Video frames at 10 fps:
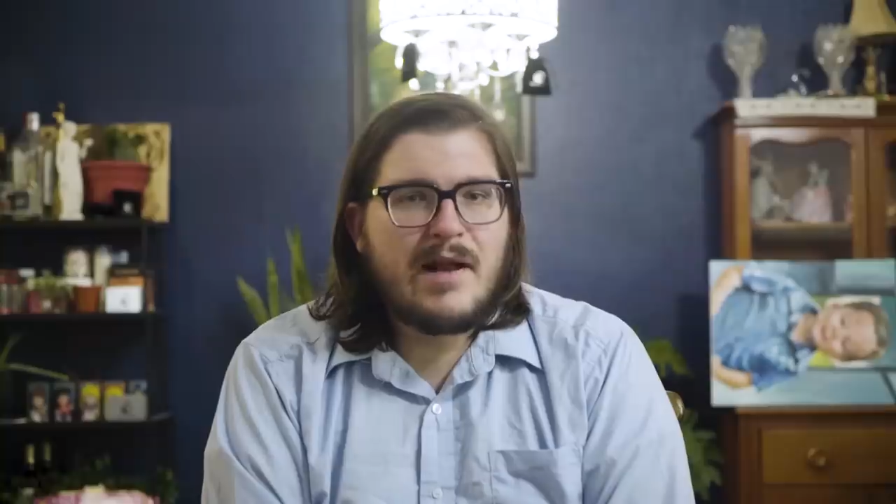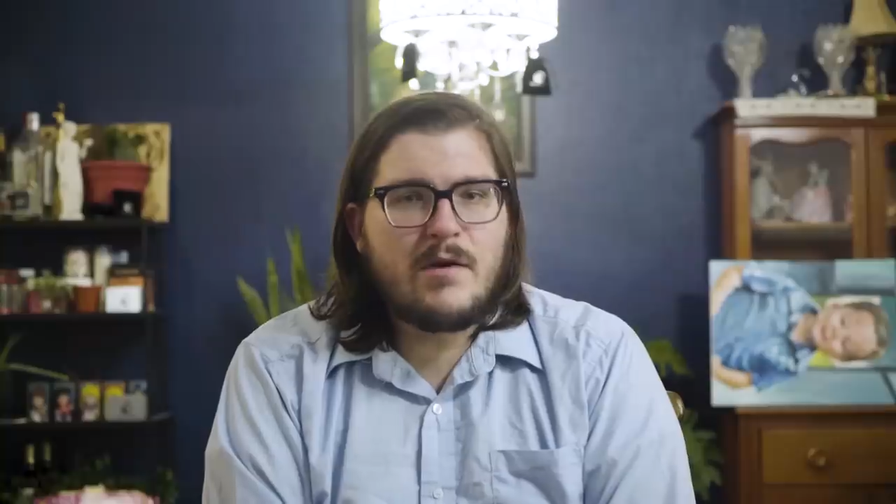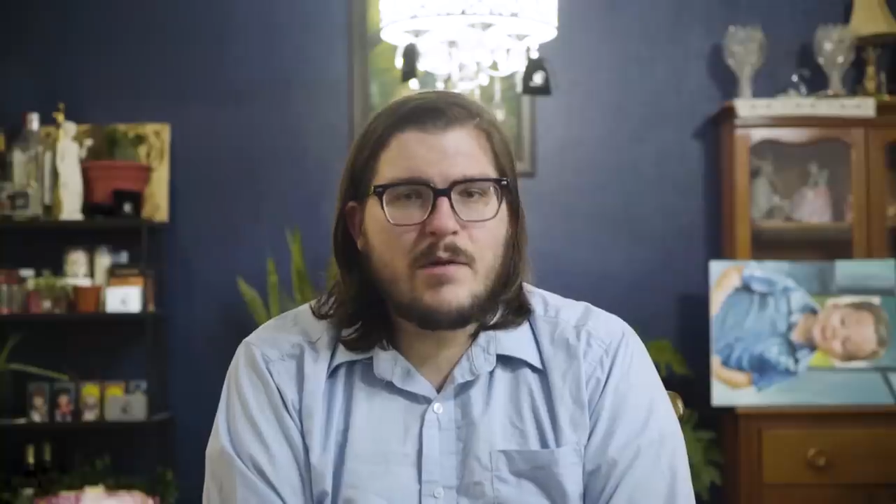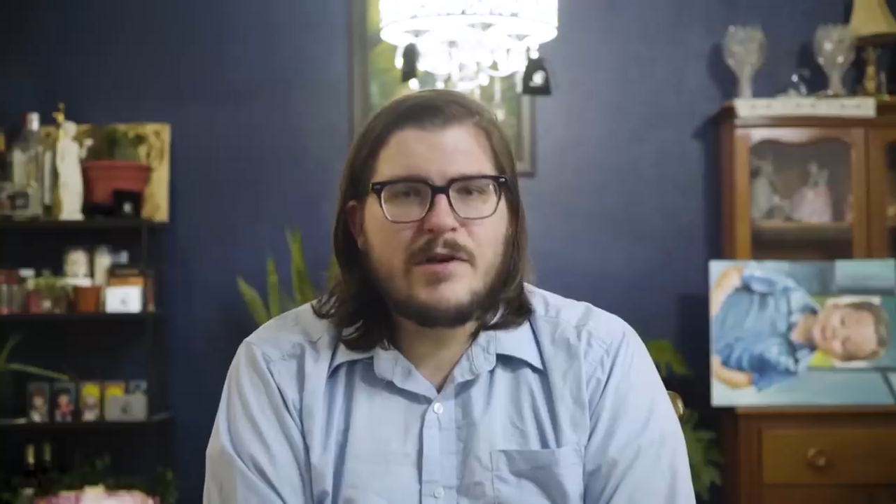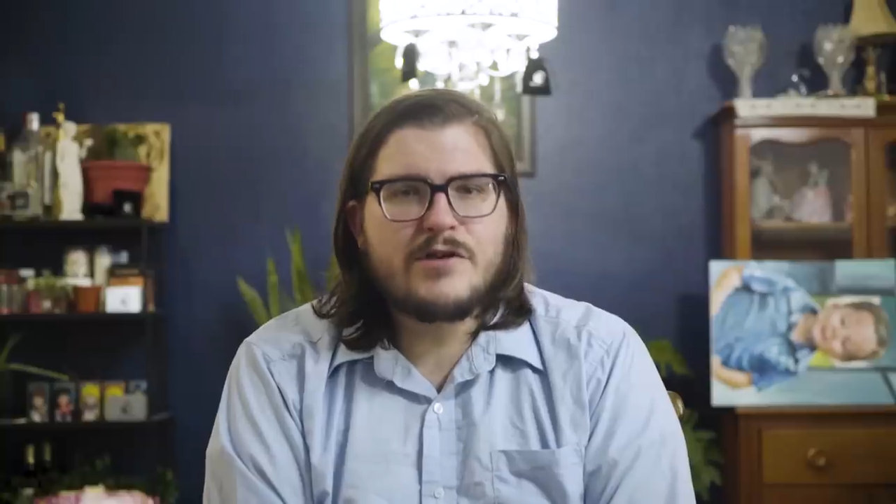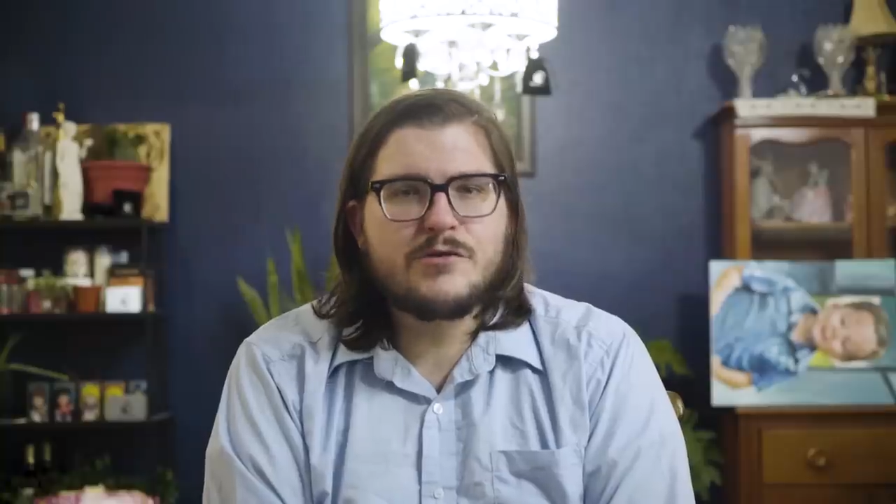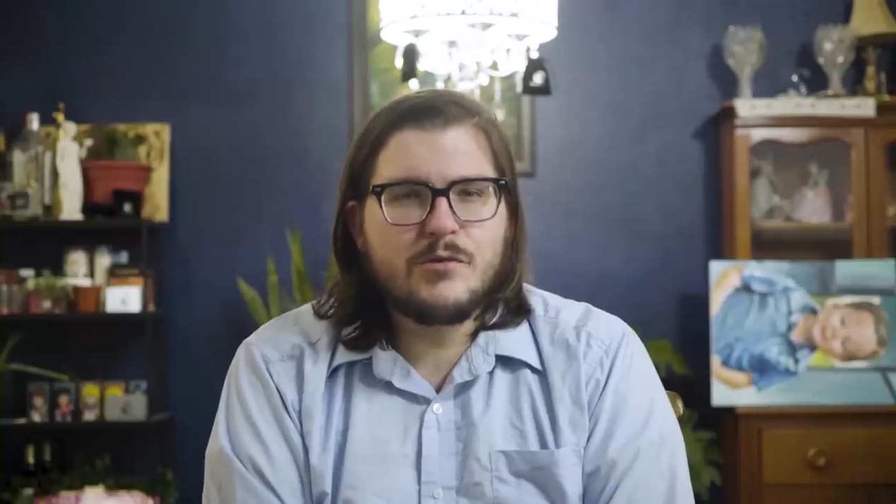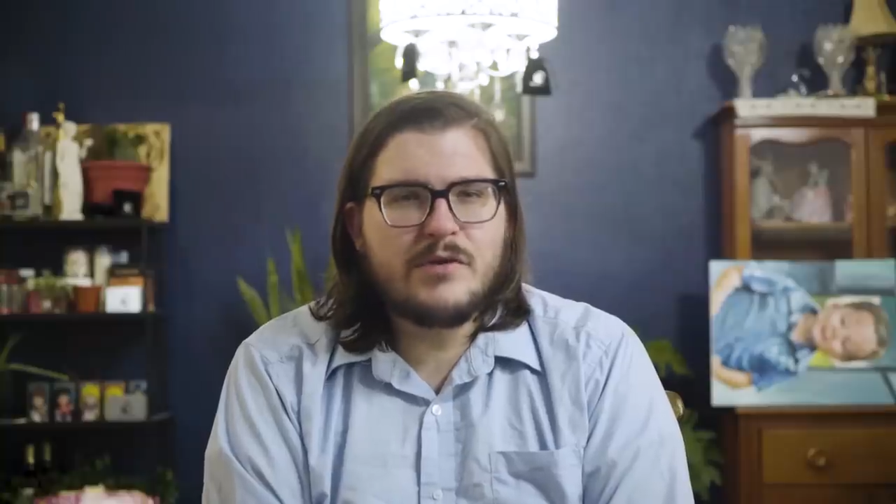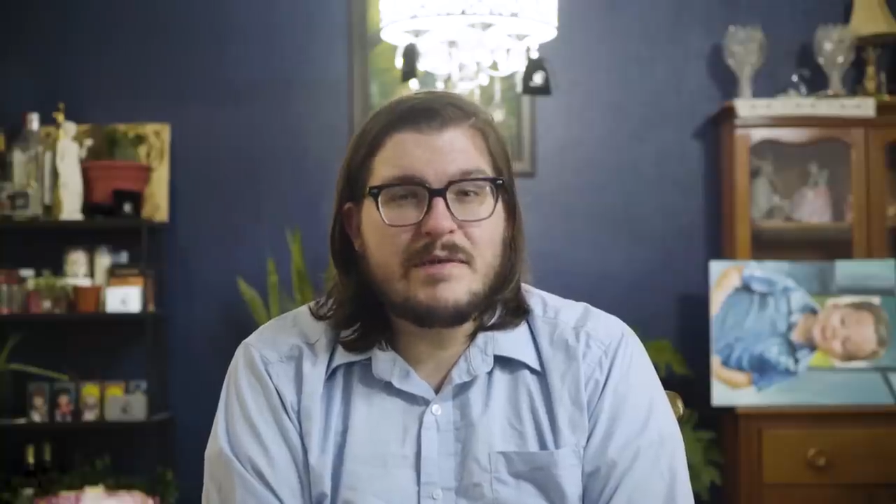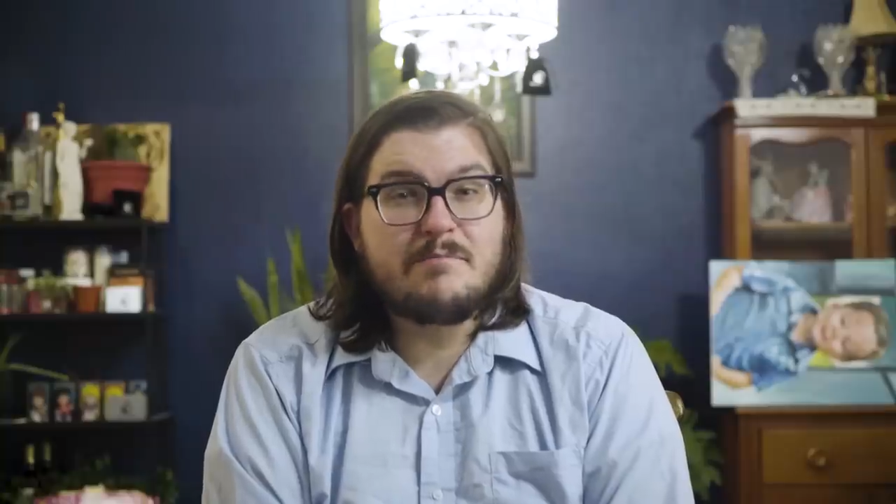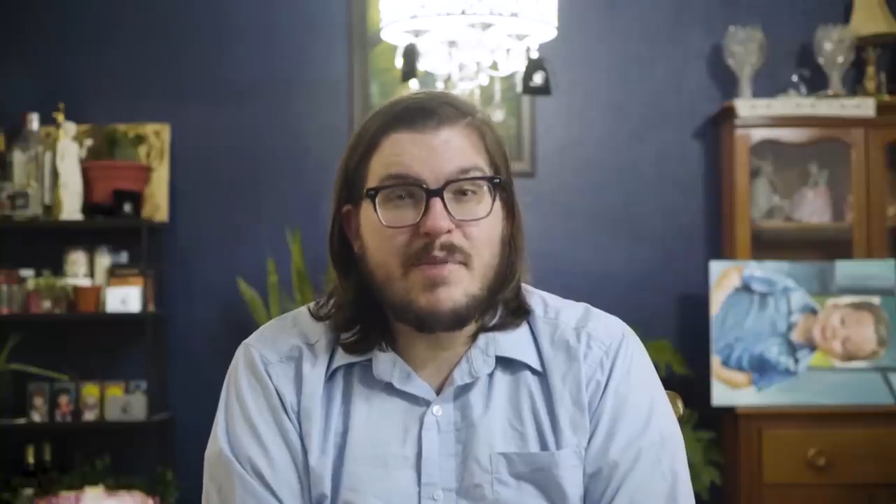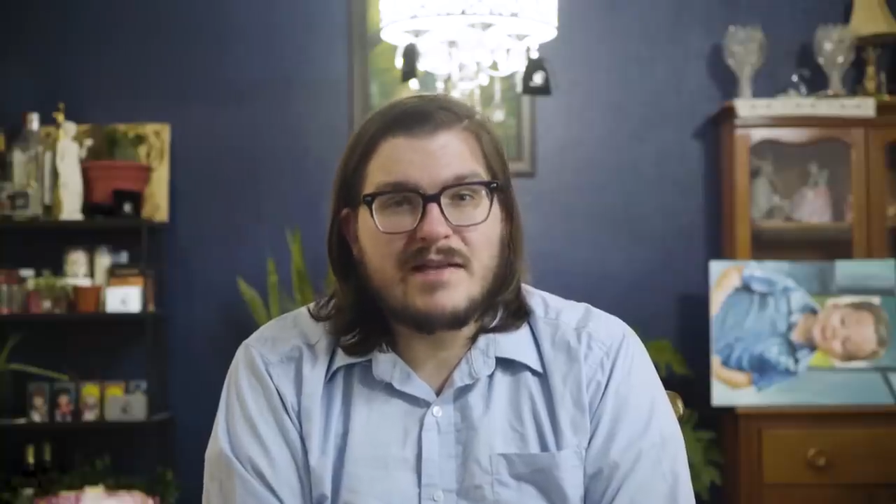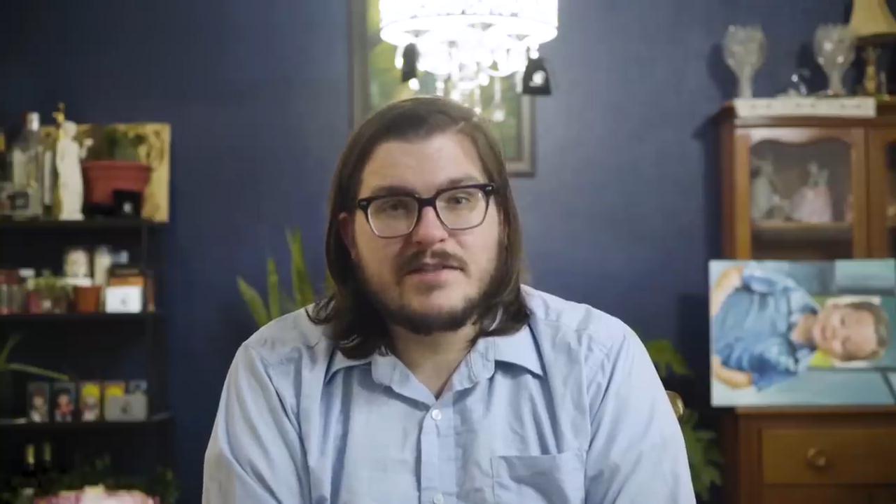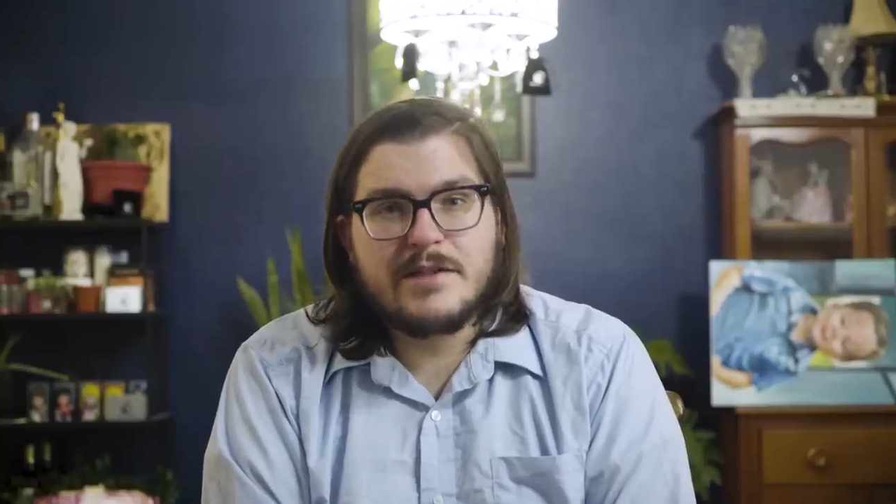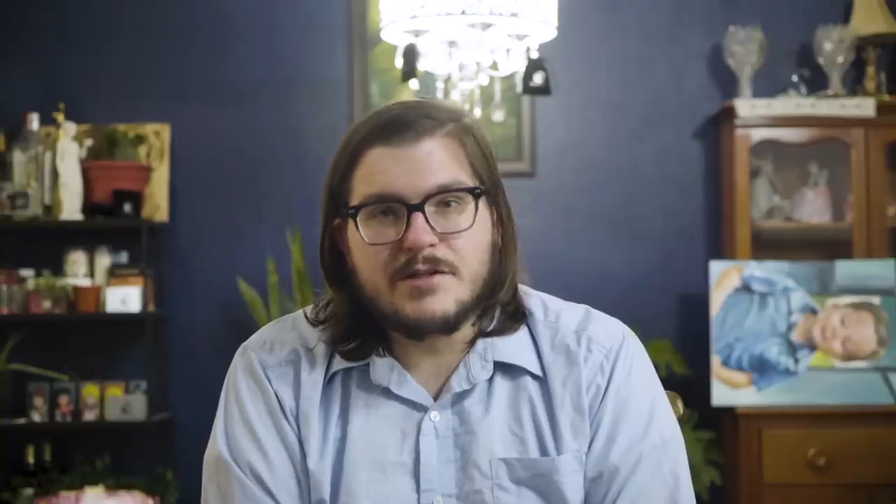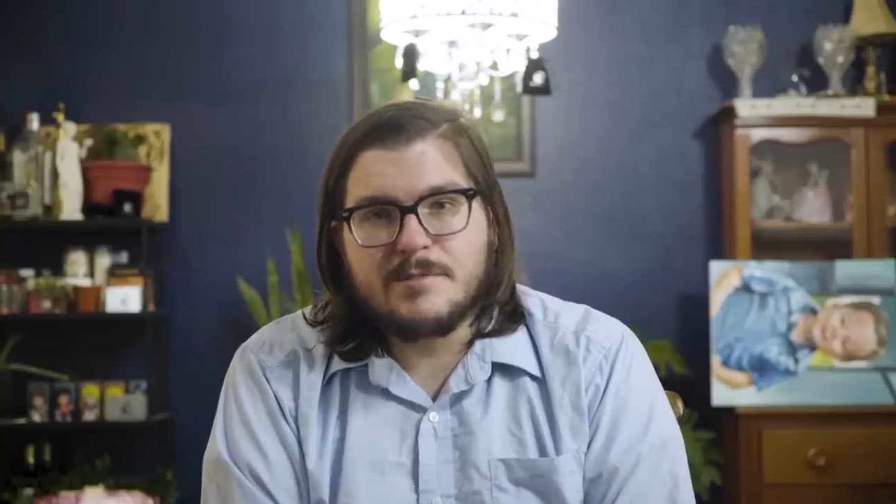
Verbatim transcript: but how can we truly best their